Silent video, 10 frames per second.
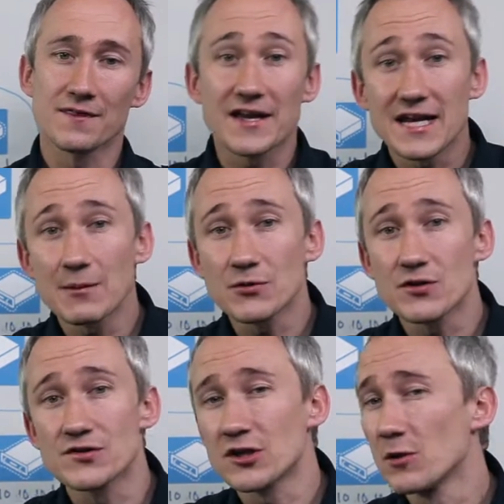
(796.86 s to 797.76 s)
They enable
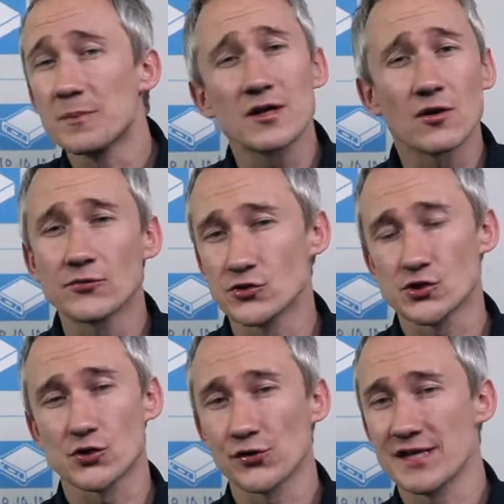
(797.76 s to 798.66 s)
you to go beyond
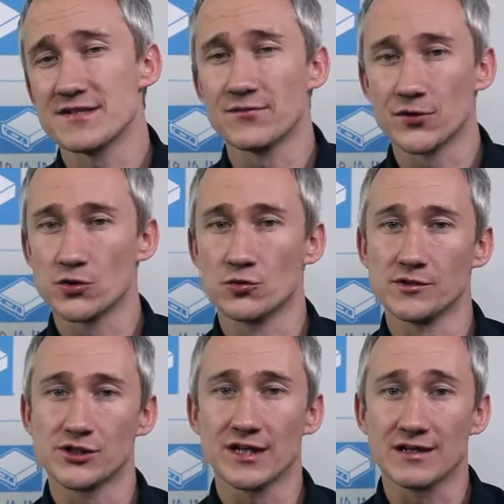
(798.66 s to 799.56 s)
just creating
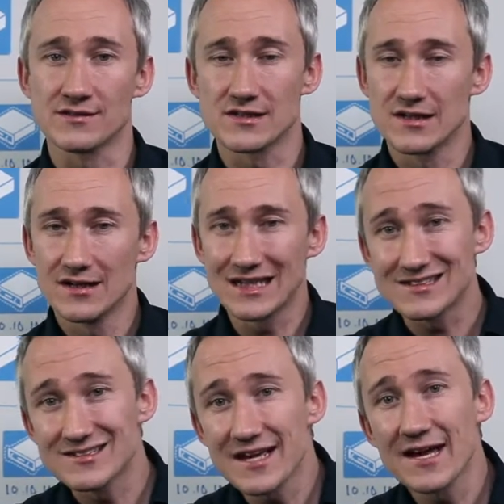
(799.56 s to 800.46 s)
virtual machines,
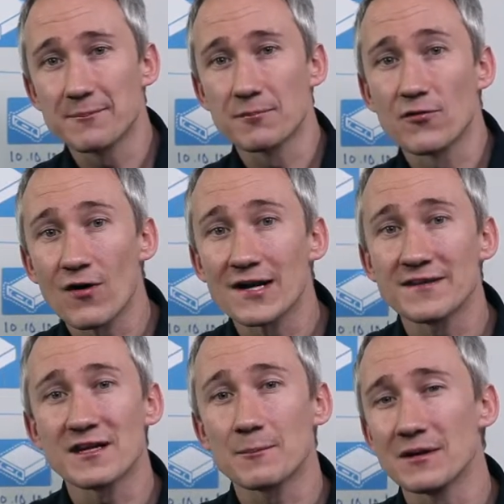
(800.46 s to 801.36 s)
instead
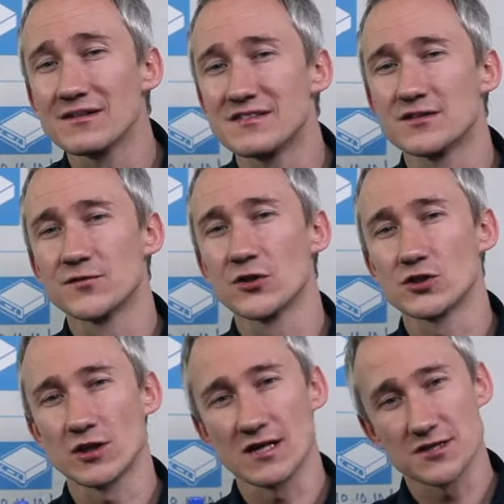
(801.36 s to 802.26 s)
providing the ability to
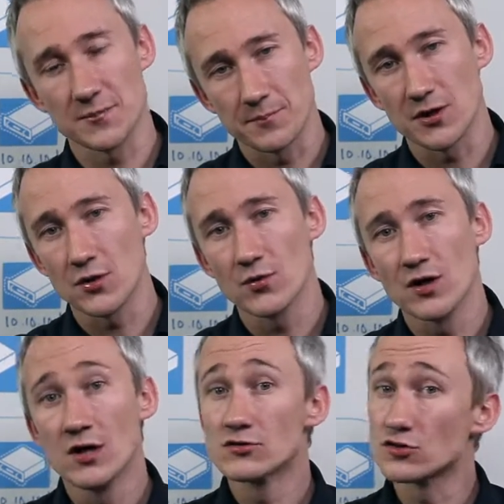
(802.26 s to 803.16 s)
virtualize
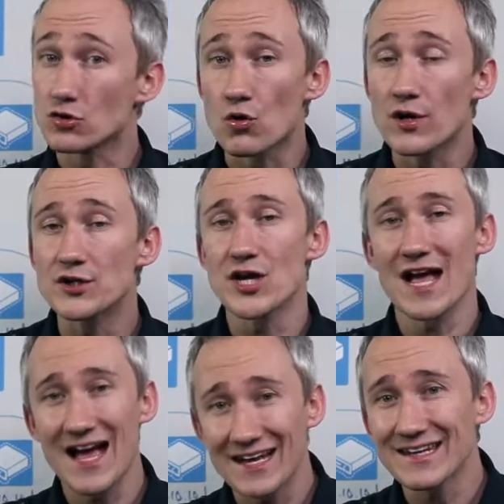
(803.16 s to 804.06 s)
compute, storage,
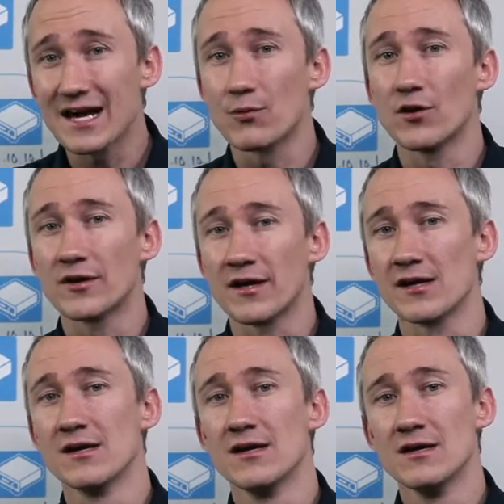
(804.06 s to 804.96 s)
and
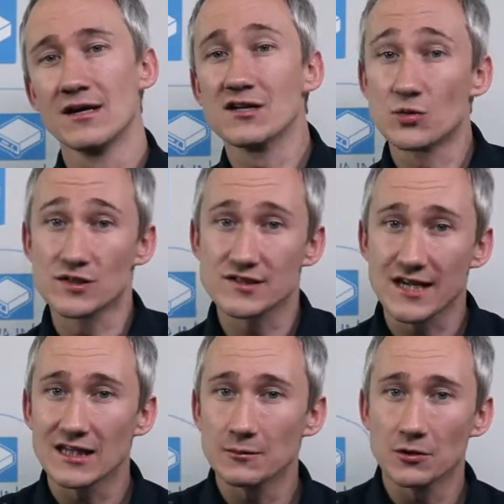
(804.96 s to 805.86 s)
networking into a
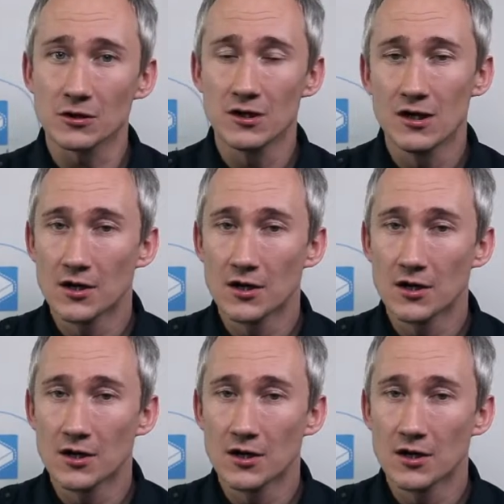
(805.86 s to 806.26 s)
scalable,